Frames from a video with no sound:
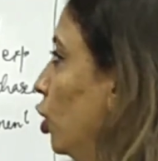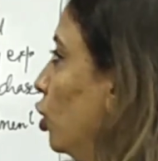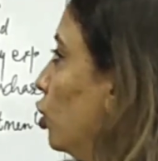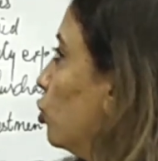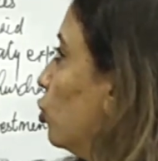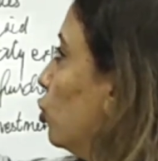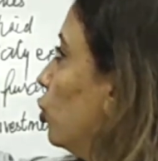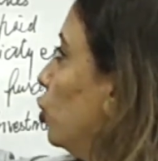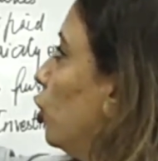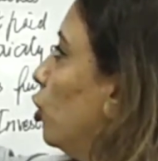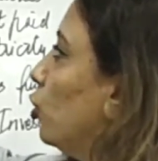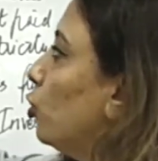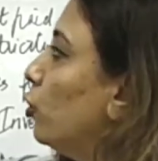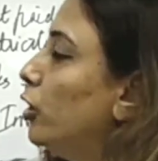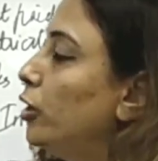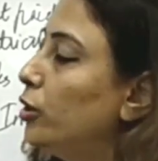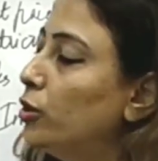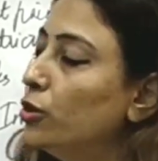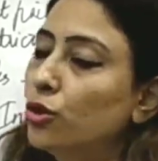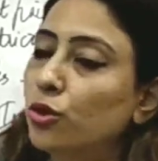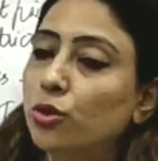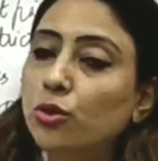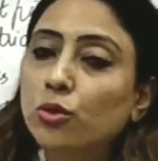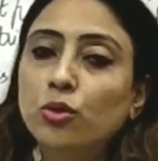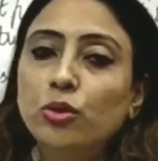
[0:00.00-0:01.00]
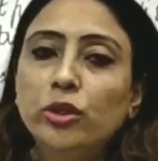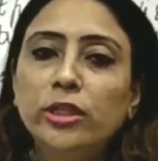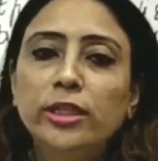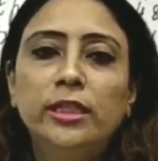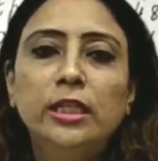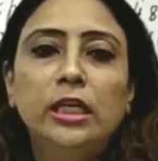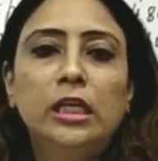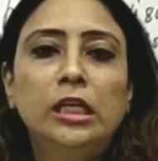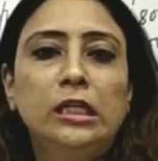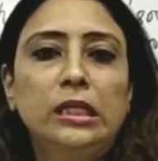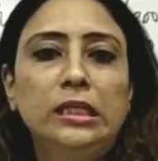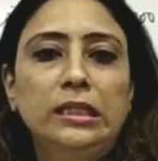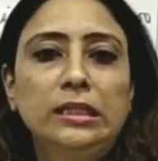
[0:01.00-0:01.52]
So you are going to show it
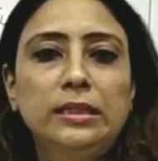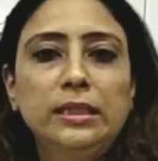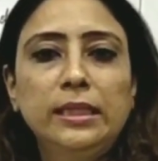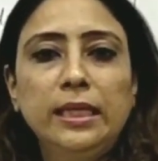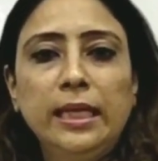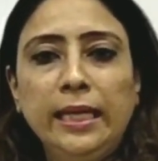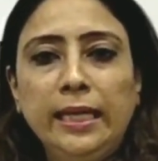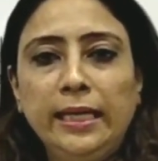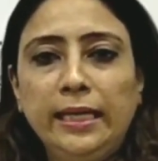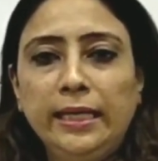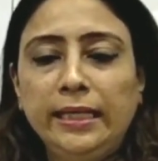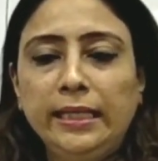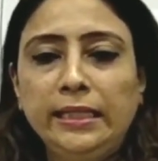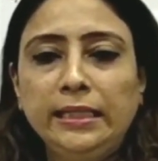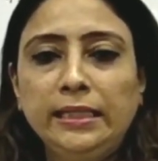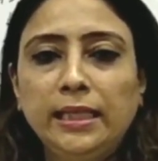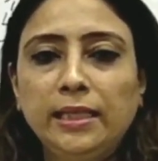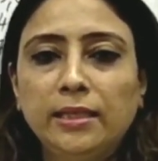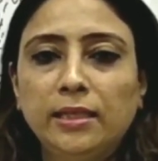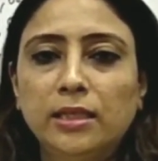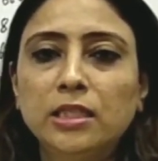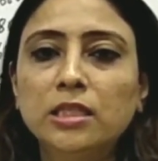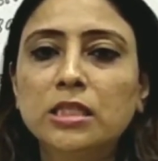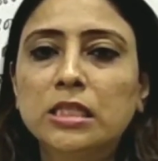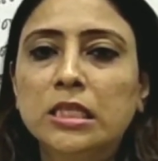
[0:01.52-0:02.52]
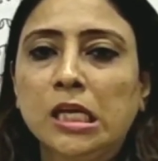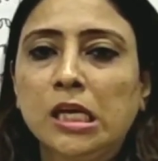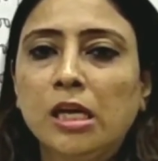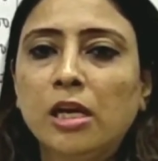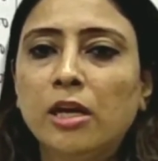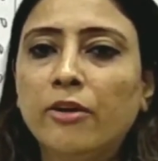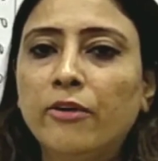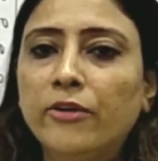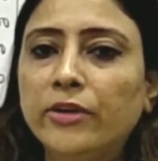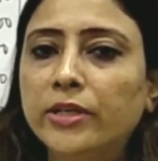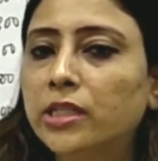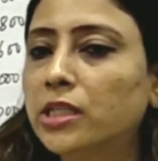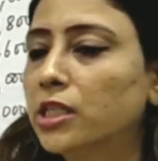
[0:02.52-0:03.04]
under the heading that is
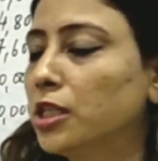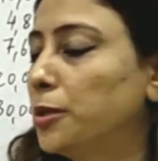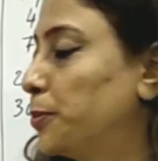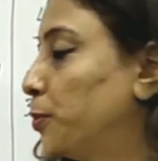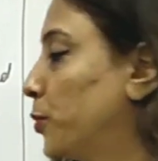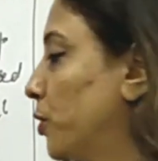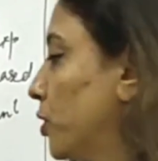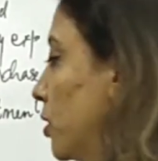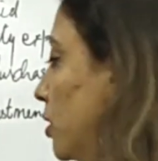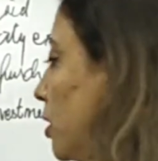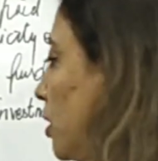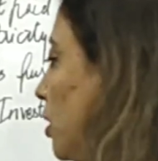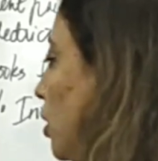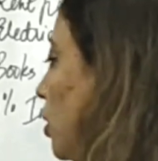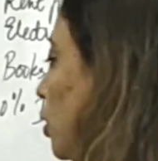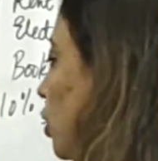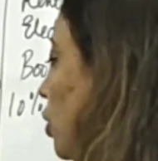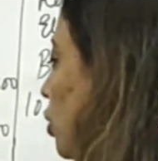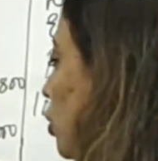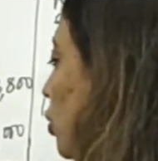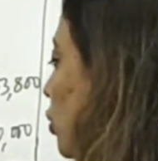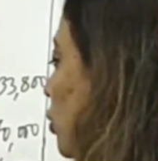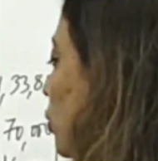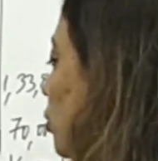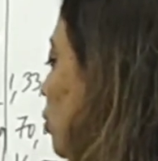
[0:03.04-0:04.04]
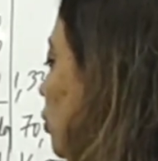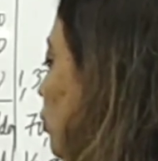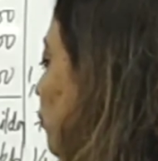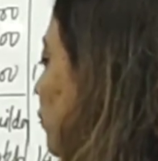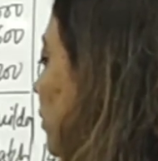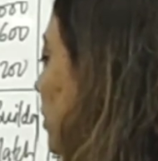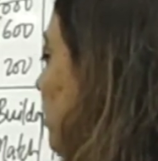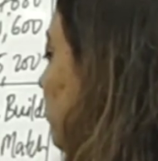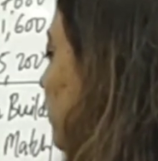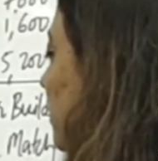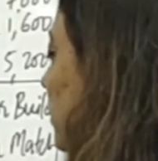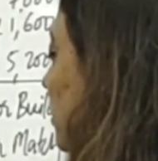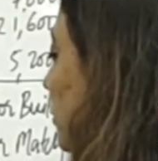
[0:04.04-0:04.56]
receipts. So
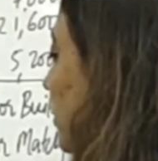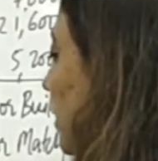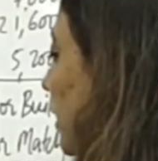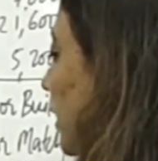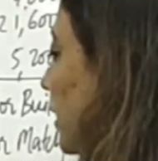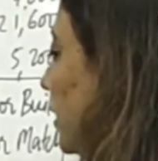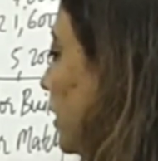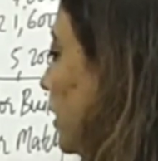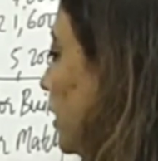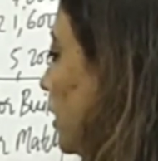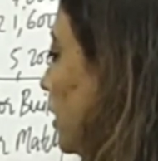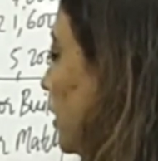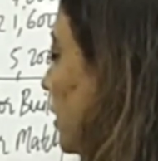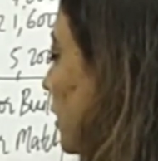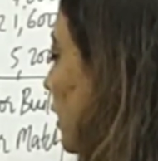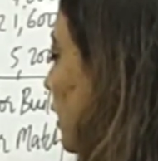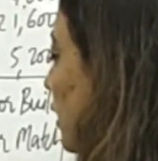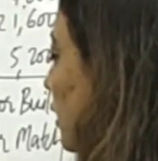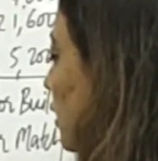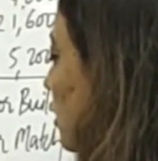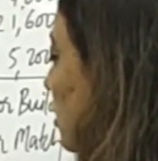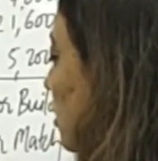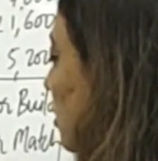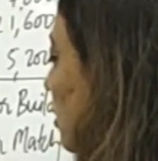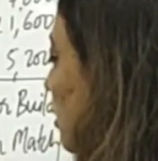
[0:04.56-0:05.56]
we will write it as